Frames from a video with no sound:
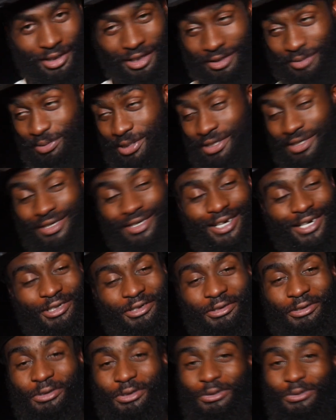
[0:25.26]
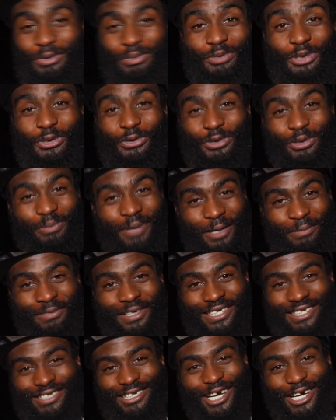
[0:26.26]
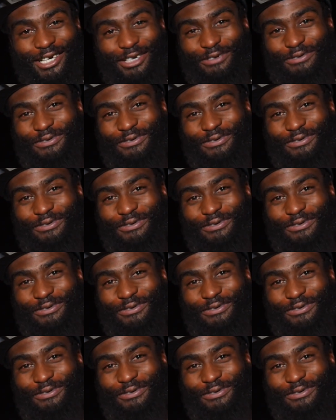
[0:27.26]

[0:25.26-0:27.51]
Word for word: No, especially not you. You was my biggest hater